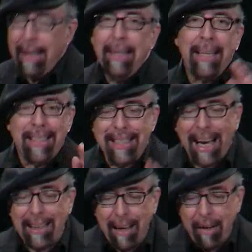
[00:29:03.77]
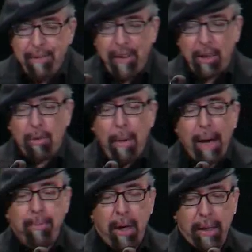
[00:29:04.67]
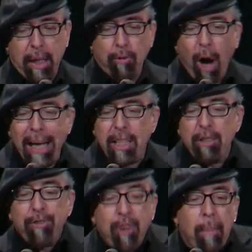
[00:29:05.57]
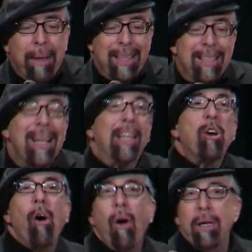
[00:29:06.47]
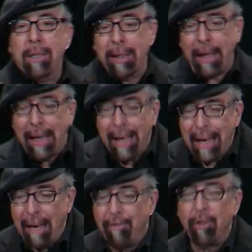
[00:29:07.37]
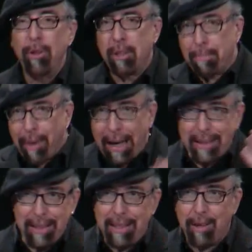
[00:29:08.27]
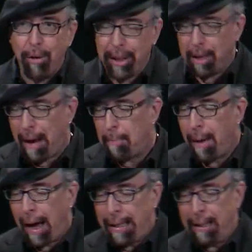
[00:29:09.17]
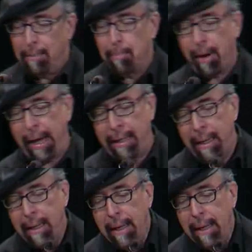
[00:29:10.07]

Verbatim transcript: That's a secondary effect or byproduct that arises from but does not causally influence a process. This whole thing about mind and brain.